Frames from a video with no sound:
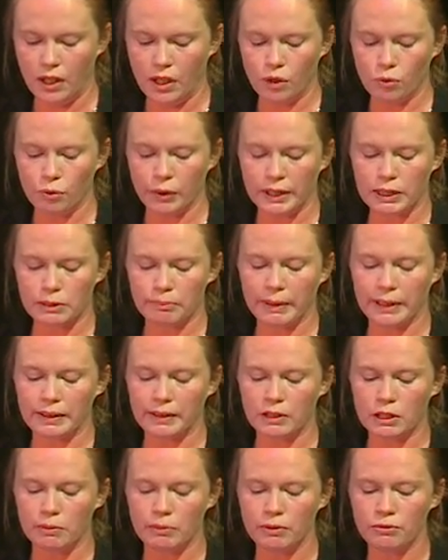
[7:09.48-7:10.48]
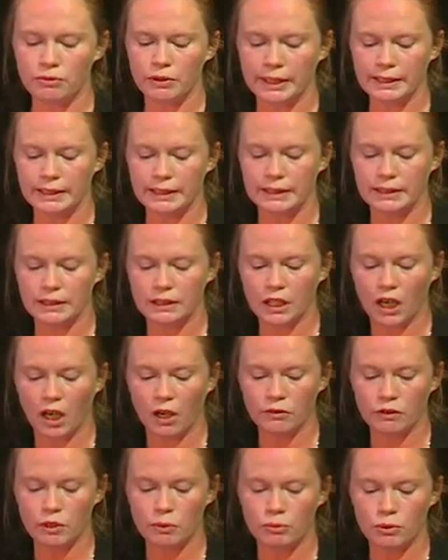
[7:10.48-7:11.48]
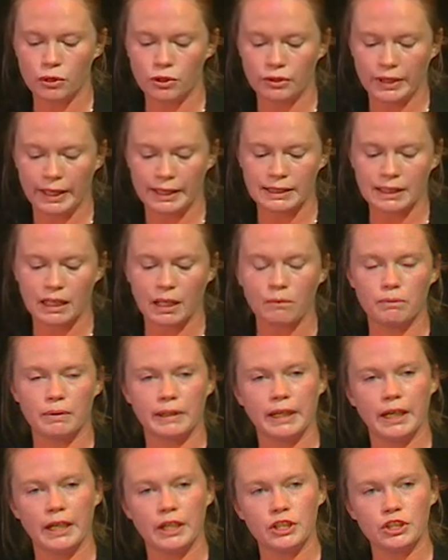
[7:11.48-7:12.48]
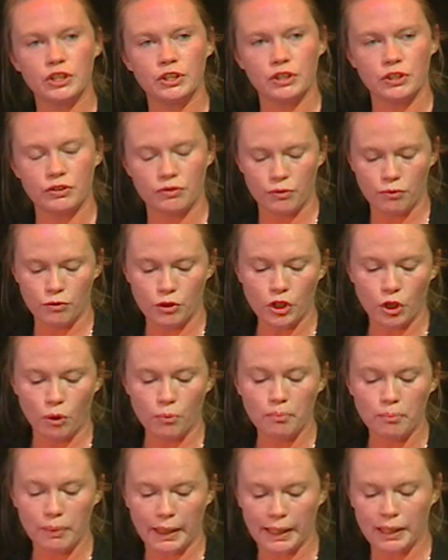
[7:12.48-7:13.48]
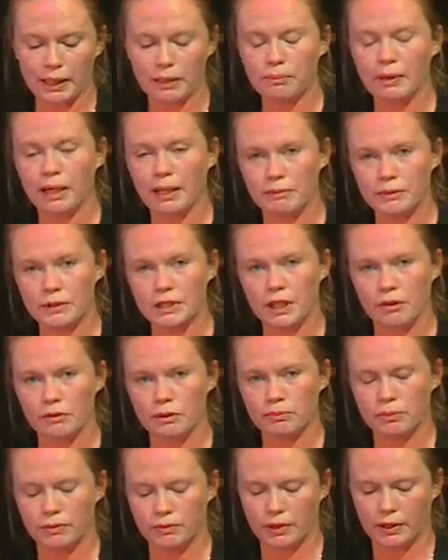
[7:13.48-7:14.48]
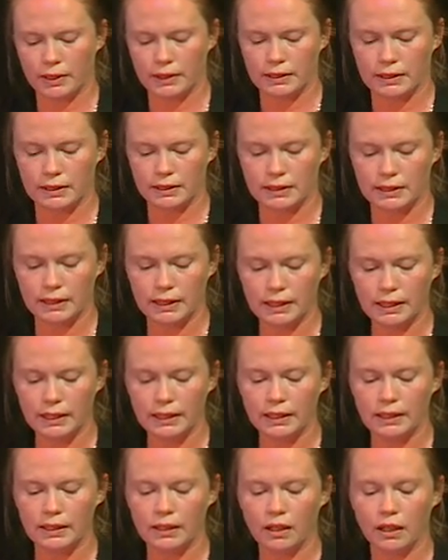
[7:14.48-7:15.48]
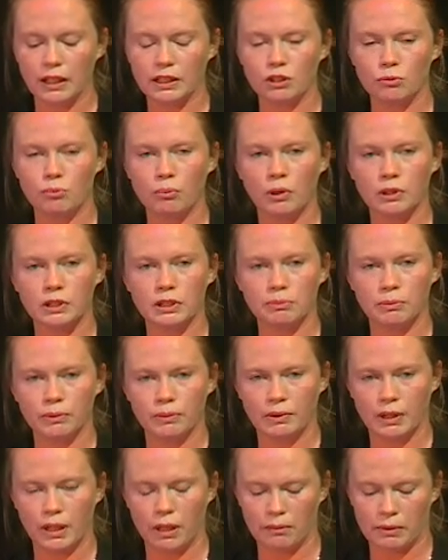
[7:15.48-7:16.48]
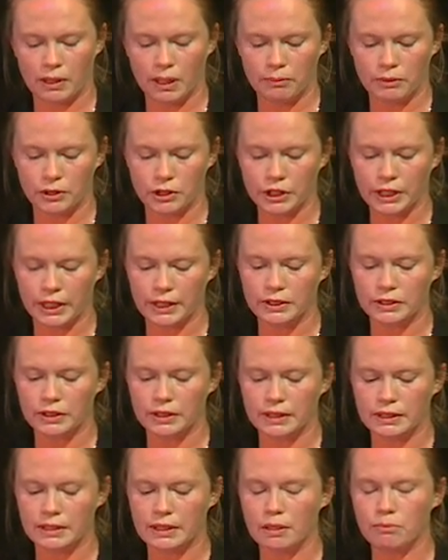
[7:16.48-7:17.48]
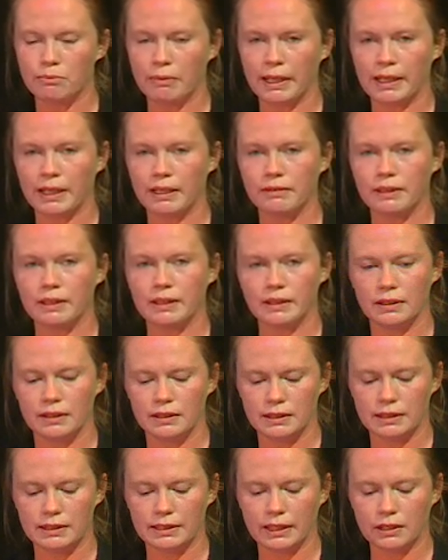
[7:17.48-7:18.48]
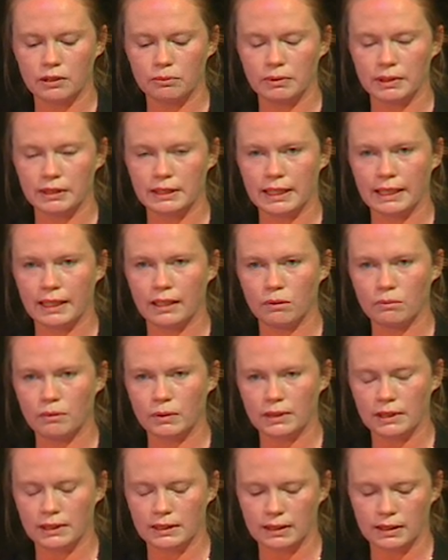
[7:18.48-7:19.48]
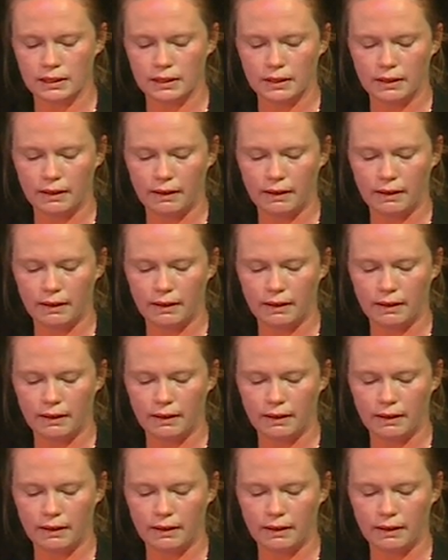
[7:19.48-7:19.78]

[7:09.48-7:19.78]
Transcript: We expect them to be ready in time to progress applications from non-bank payment service providers in light of possible upcoming changes to the Bank of England's settlement account policy.